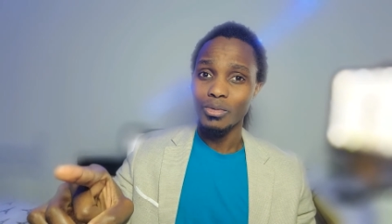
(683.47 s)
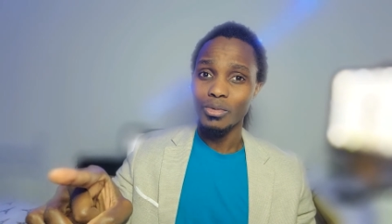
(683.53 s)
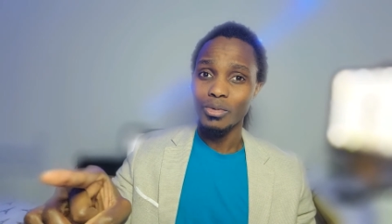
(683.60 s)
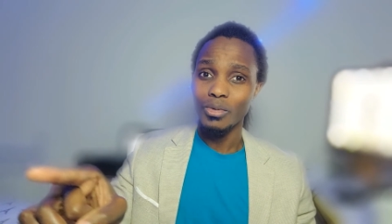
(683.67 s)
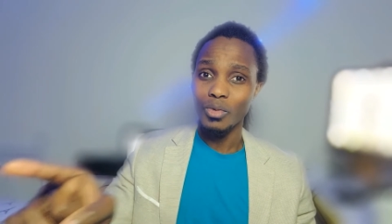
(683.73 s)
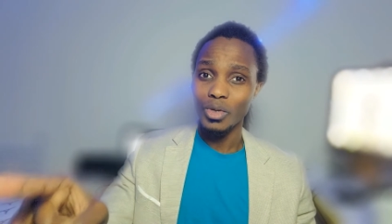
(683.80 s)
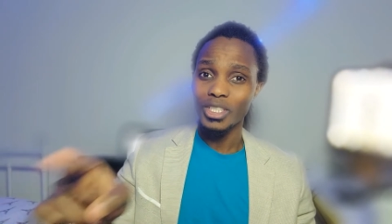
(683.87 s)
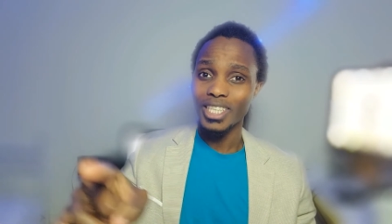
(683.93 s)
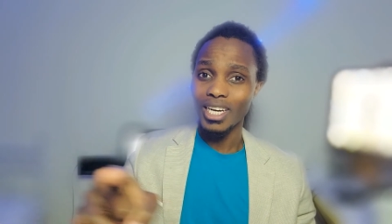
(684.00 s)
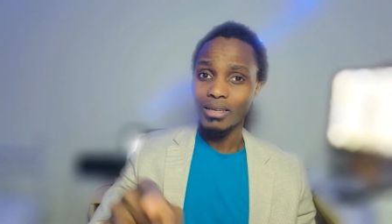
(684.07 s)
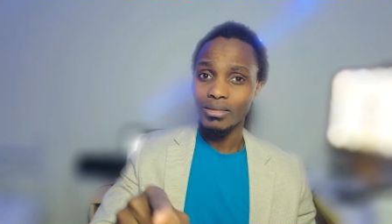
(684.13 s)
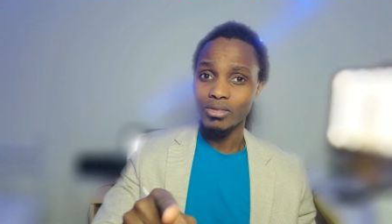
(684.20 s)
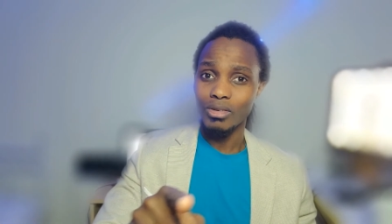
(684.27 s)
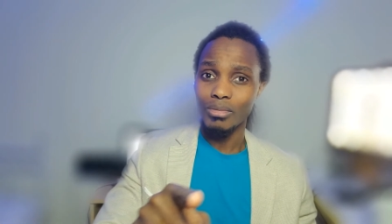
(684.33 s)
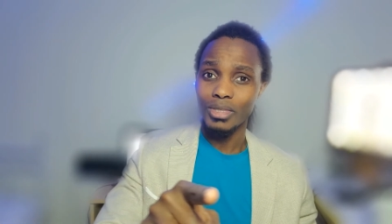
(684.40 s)
which
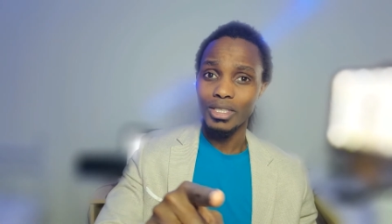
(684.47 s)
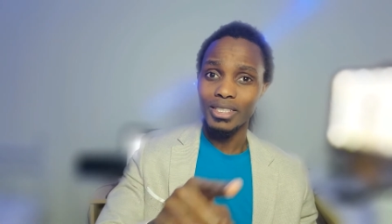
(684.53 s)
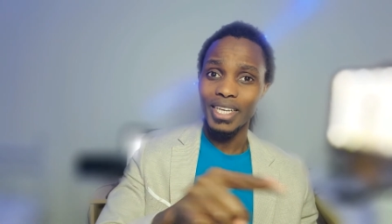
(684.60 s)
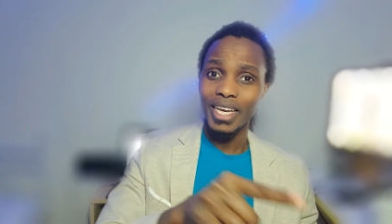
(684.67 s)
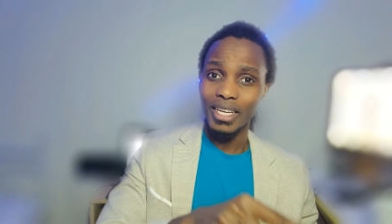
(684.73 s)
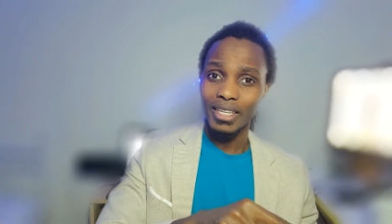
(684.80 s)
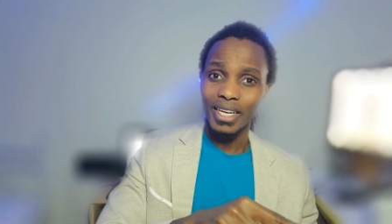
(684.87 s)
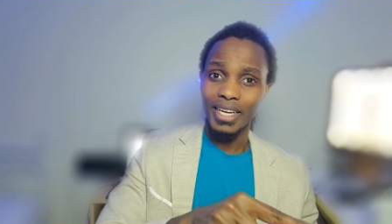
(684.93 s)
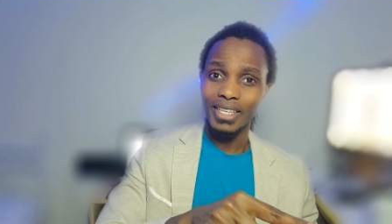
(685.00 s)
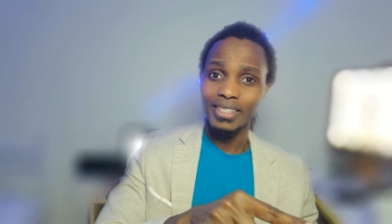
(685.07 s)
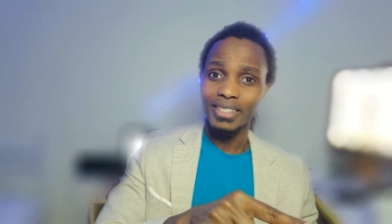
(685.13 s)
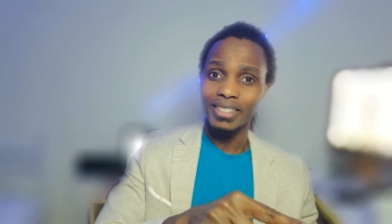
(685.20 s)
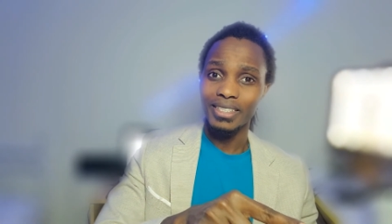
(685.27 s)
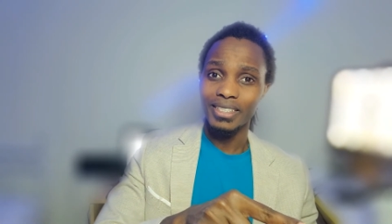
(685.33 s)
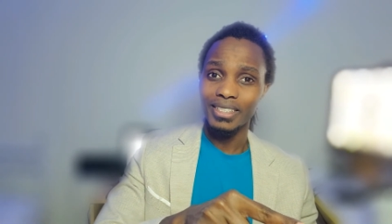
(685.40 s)
comes from these
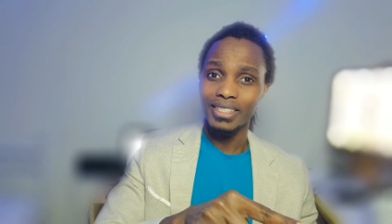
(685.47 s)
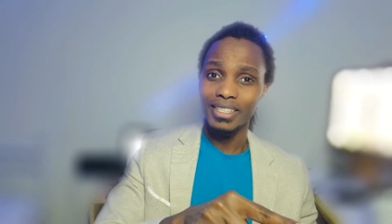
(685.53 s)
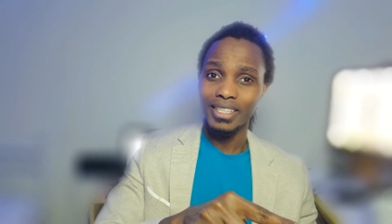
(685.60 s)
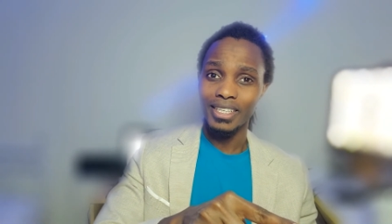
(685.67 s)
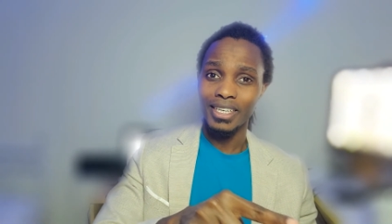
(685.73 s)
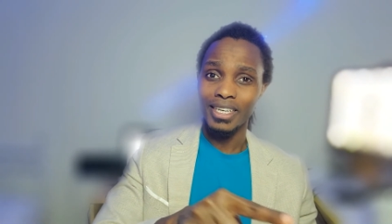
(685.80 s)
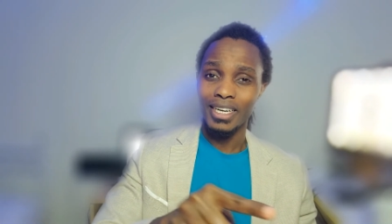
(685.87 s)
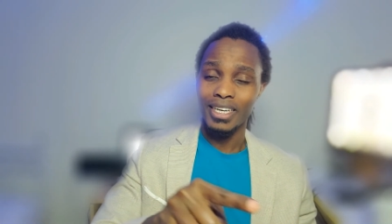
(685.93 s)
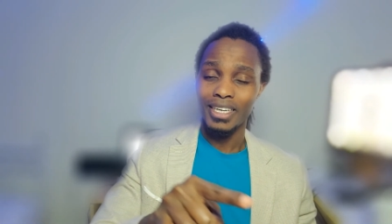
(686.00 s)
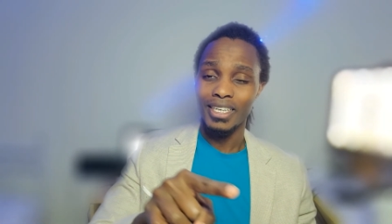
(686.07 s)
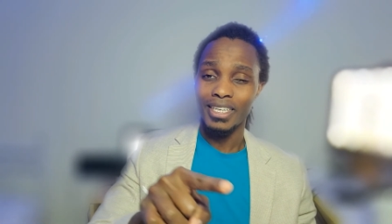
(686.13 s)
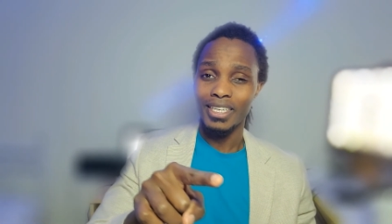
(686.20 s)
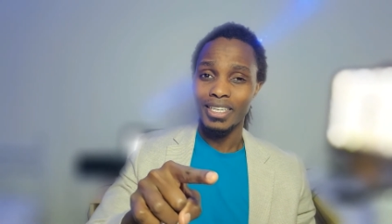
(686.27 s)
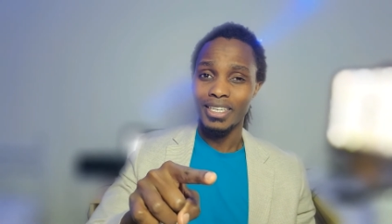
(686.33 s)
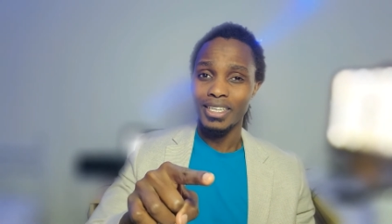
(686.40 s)
headlines.
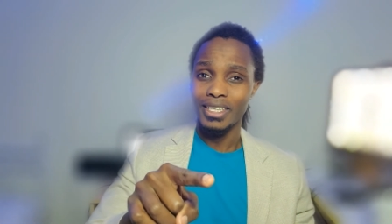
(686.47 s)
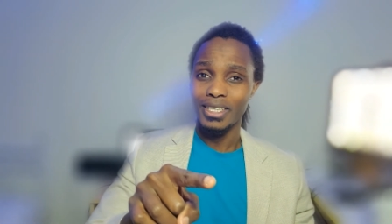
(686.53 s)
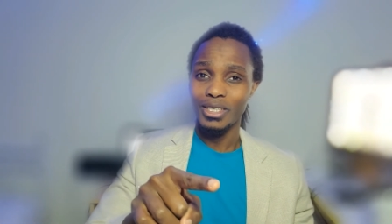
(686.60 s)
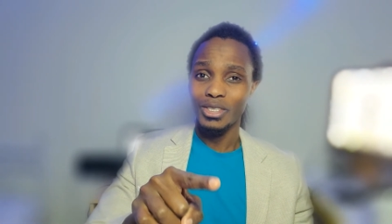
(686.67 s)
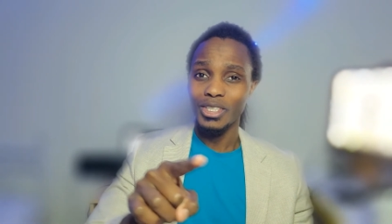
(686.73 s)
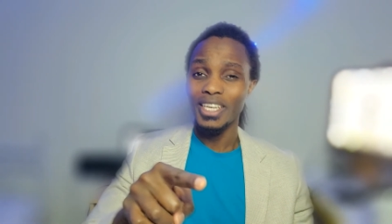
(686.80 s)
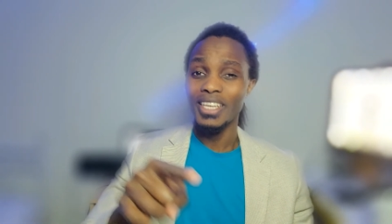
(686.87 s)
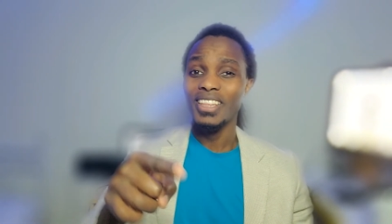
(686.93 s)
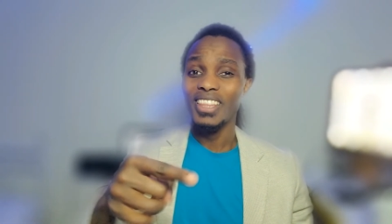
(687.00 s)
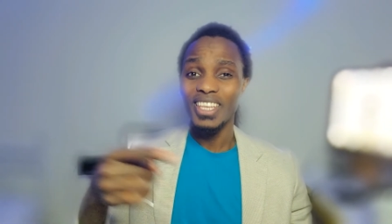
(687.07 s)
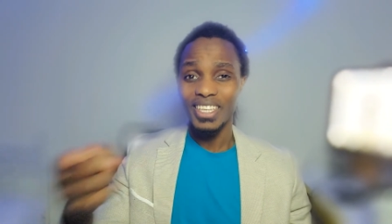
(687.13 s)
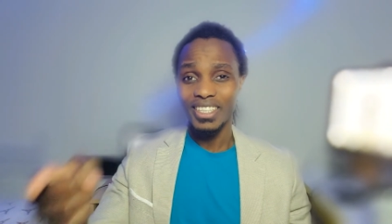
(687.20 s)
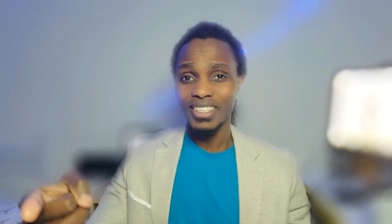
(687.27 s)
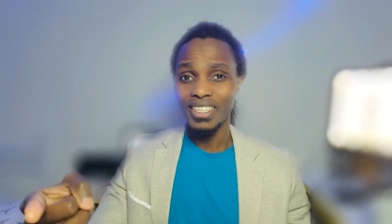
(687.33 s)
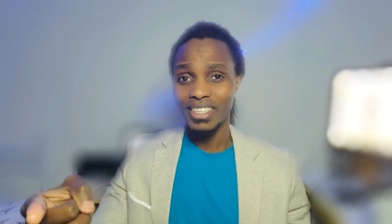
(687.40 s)
You can
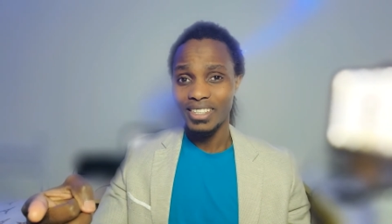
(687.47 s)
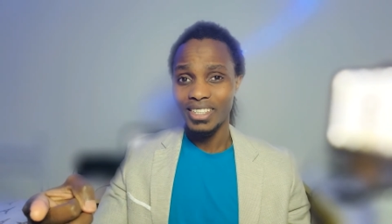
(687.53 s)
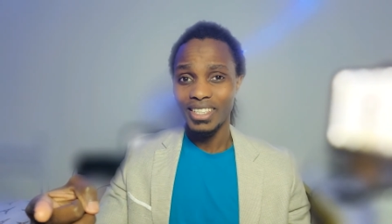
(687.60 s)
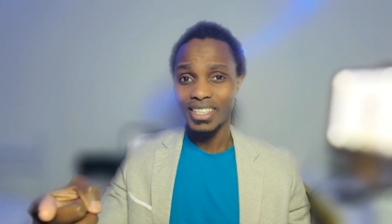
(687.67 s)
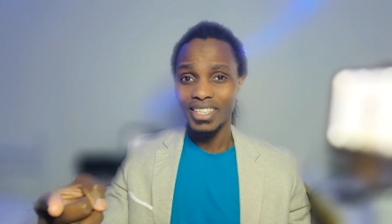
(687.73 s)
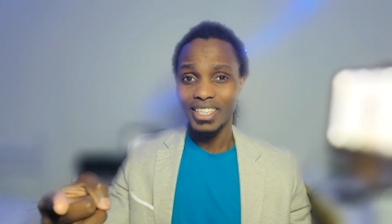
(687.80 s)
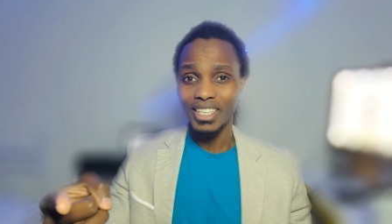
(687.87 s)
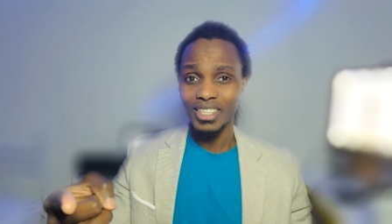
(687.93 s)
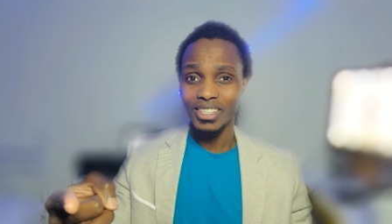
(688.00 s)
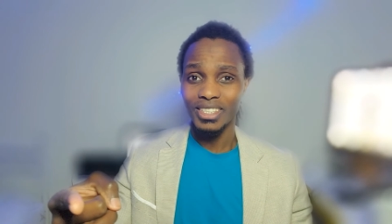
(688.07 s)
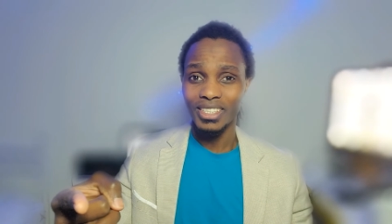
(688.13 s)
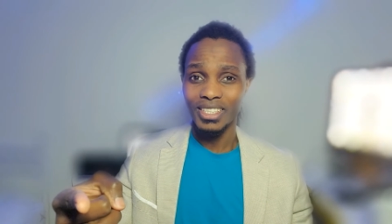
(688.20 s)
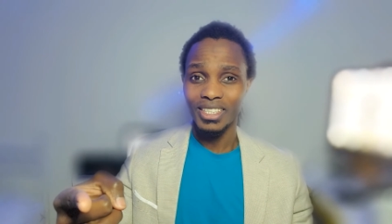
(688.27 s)
think clearly because